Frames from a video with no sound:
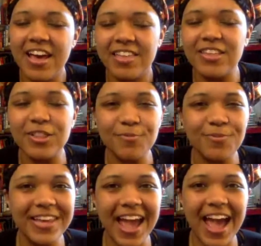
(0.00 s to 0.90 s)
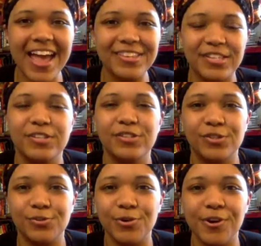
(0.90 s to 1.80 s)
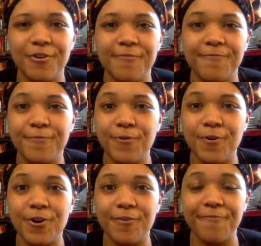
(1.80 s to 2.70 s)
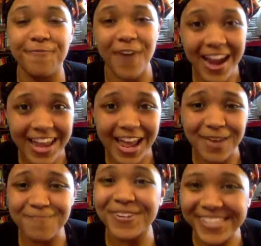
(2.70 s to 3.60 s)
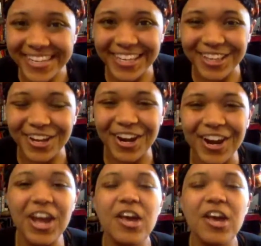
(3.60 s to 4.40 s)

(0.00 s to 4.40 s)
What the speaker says: the Liberty has in store for Friday, in particular,